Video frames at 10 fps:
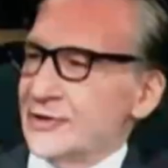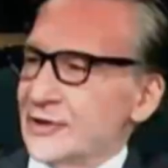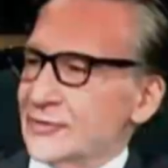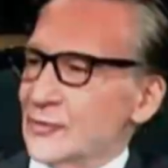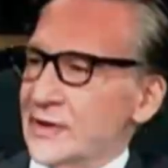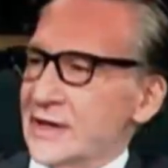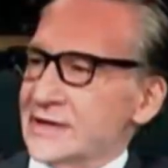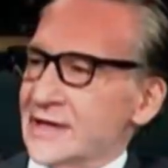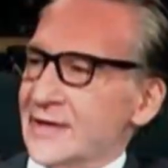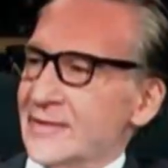it just when
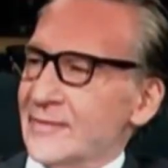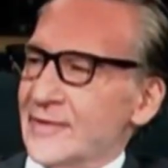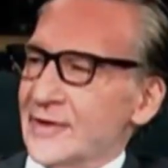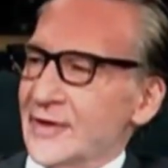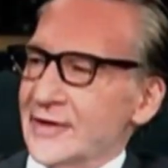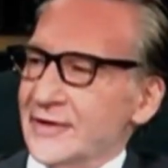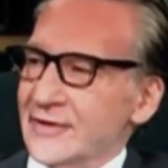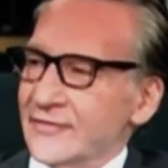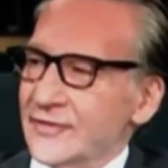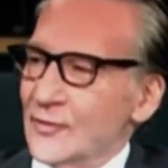they said you
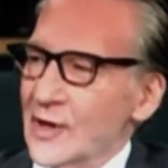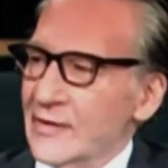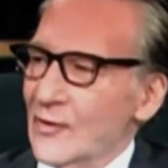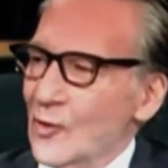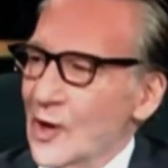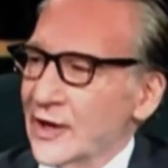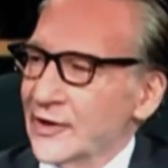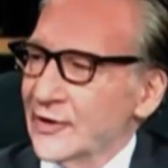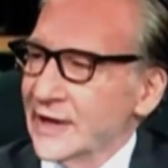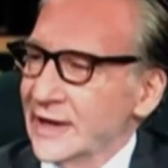don't have to wear it while
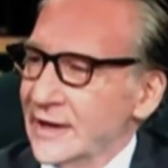you're